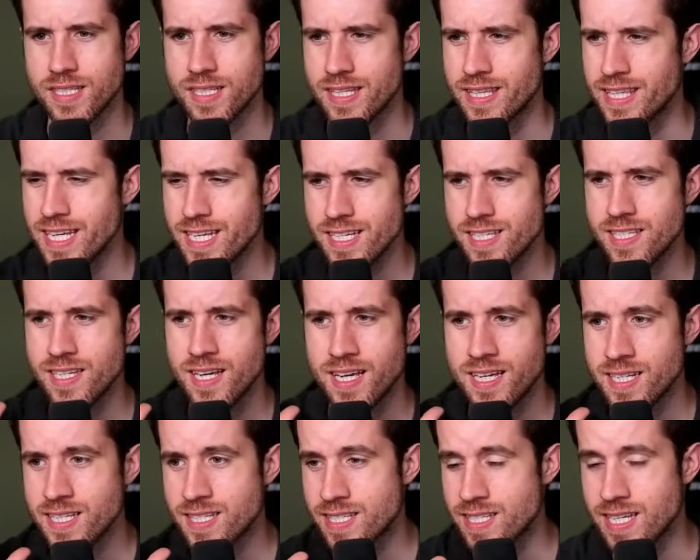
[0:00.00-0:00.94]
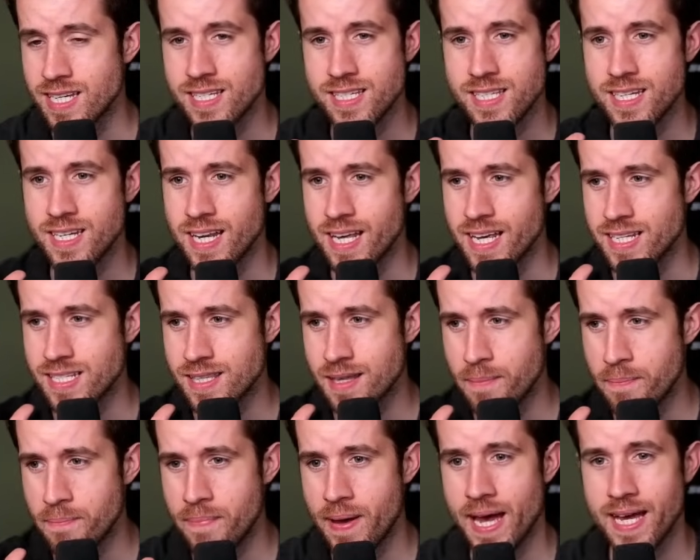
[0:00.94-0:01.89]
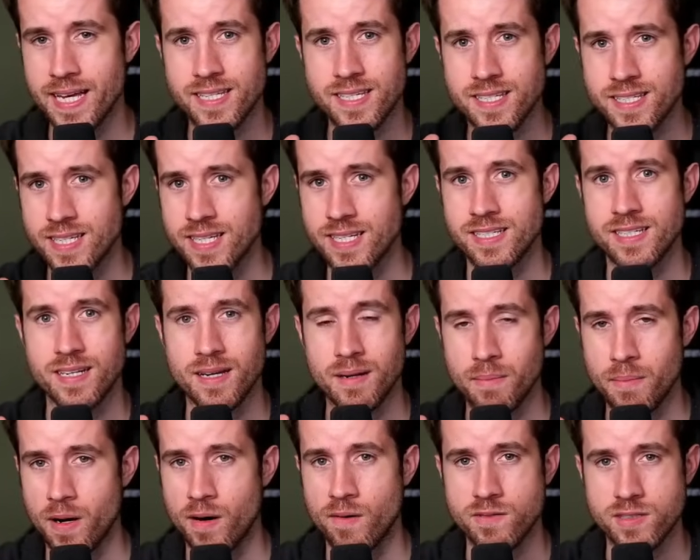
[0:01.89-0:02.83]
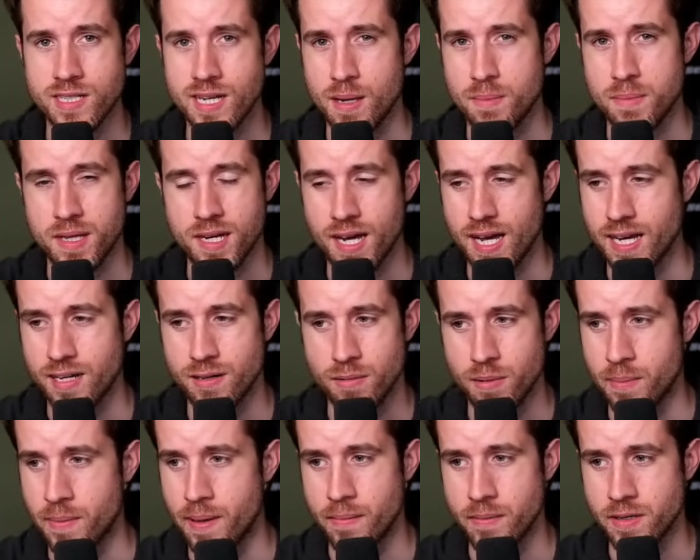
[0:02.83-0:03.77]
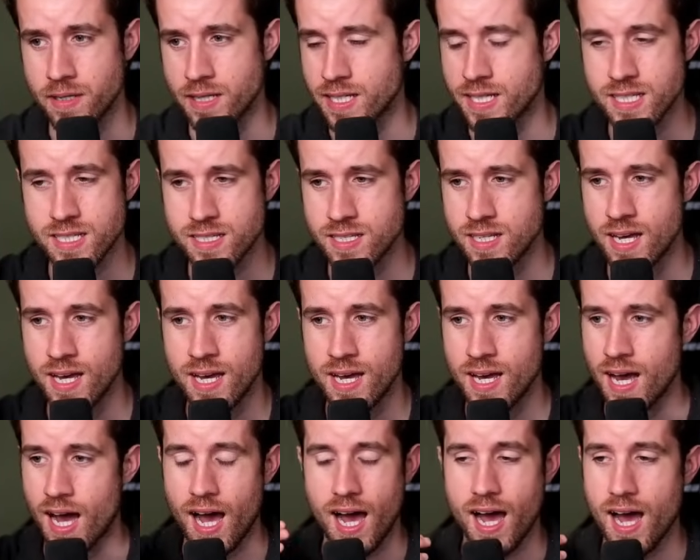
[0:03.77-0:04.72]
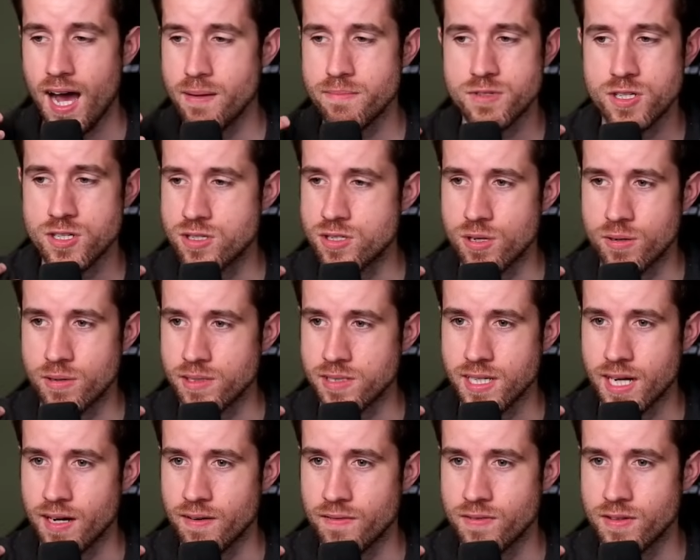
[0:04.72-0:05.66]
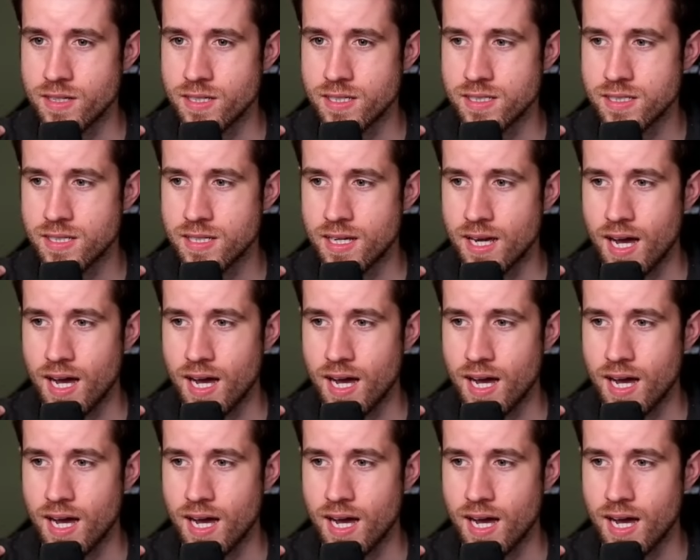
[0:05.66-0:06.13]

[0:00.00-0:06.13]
This season is the best season in Marvel Snap that I can remember. Like I'm just so excited for this.